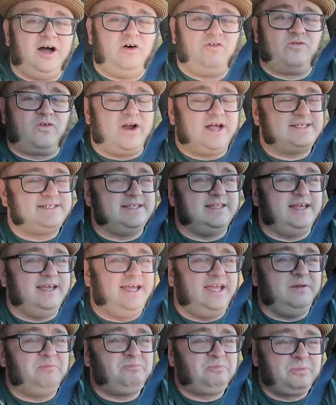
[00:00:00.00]
of
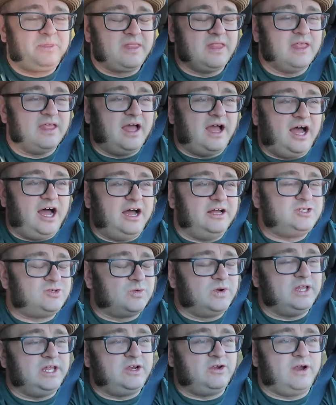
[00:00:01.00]
wrestling. Uh, it's
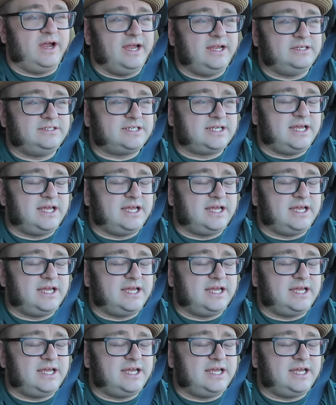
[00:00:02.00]
really great.